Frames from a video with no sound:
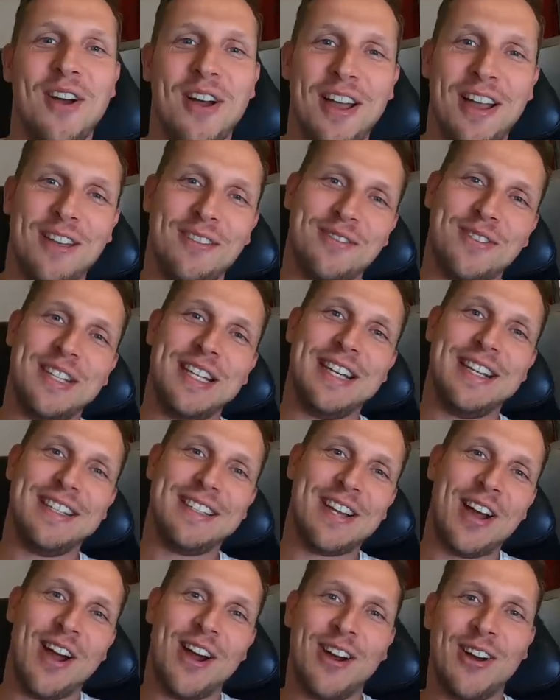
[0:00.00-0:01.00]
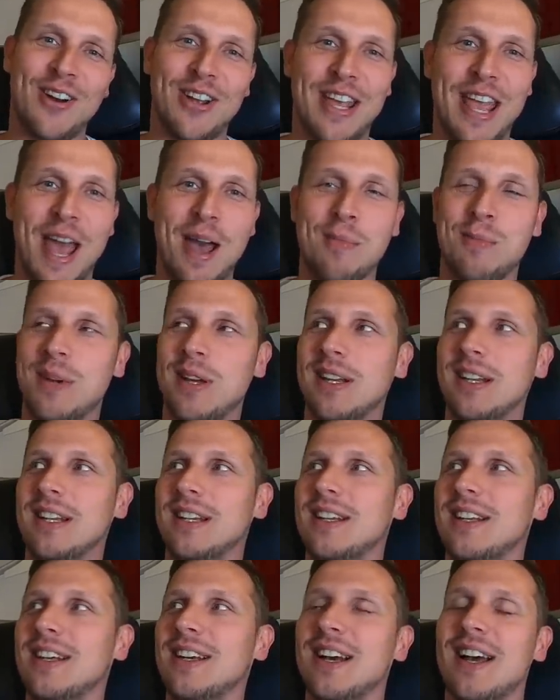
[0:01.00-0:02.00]
I'll have the entire
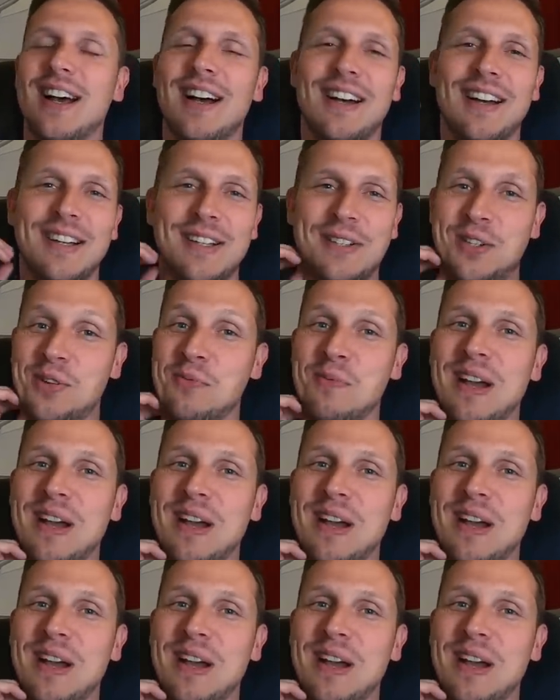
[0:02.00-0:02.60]
cabin to